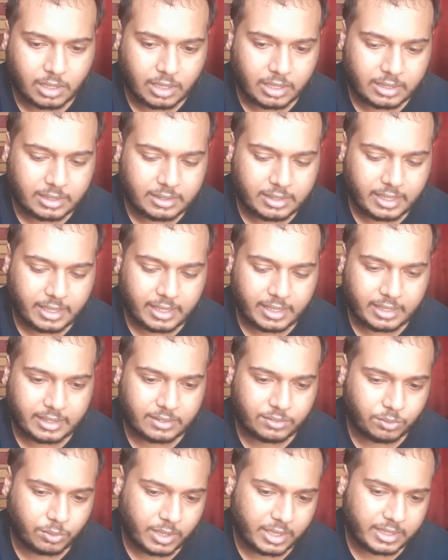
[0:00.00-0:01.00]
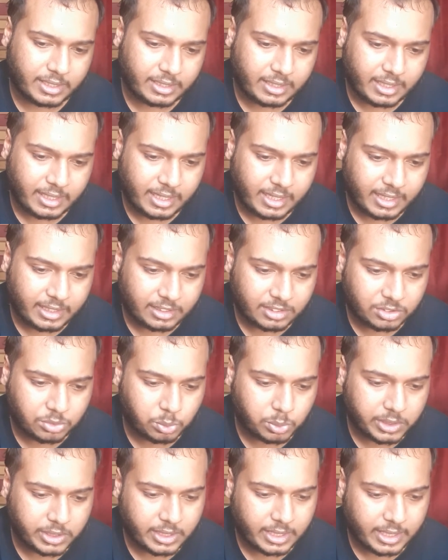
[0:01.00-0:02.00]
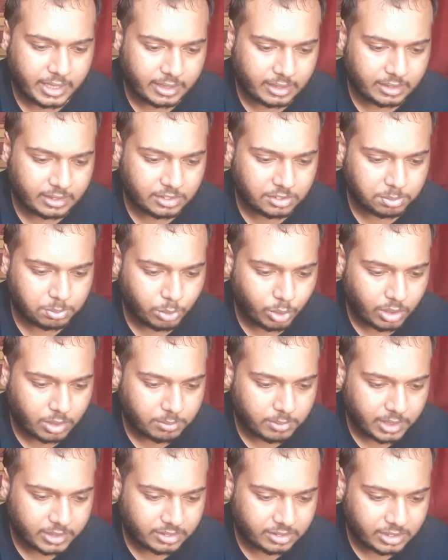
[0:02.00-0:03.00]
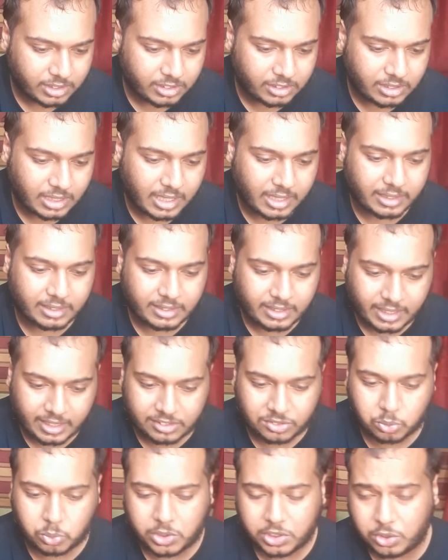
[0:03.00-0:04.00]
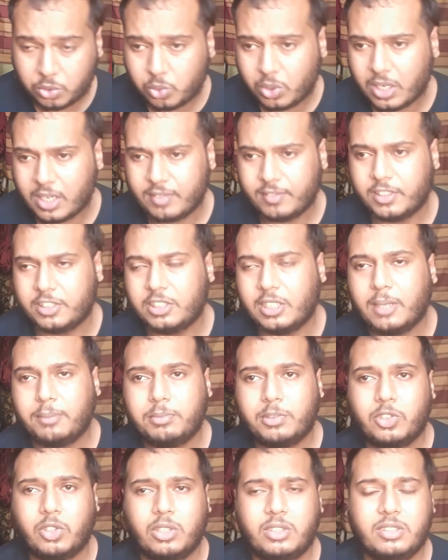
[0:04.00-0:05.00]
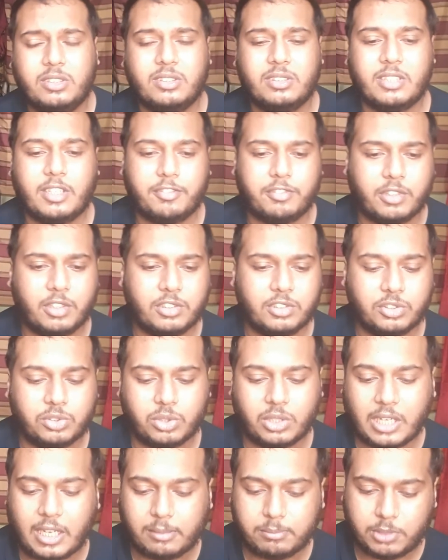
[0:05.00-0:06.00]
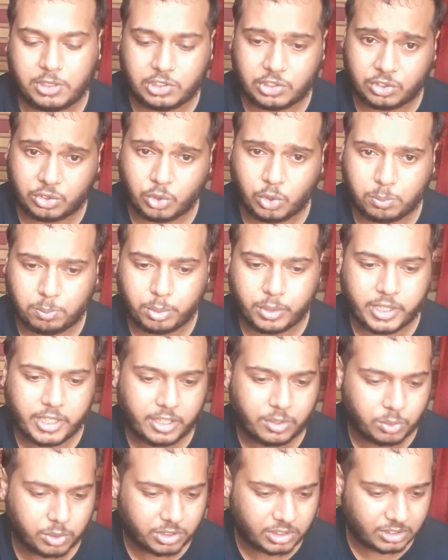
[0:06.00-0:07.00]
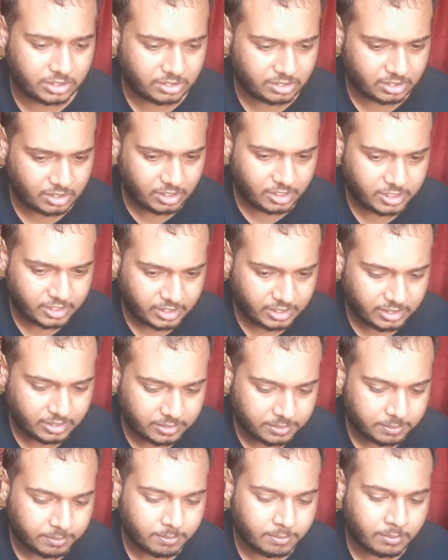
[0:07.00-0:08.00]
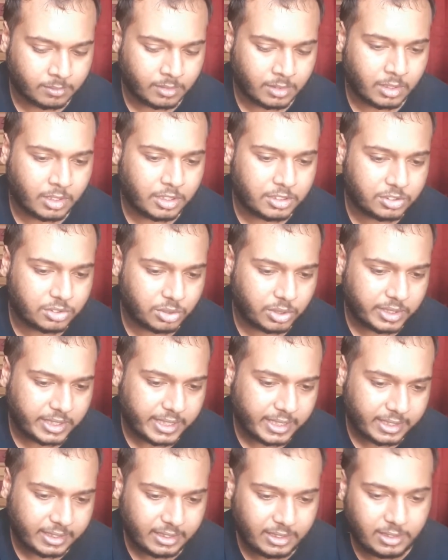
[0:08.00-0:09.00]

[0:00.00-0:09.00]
then when it ends, we get the small message that yes, we do have a chapter on the 7th, so that means no break, which is good. So yeah,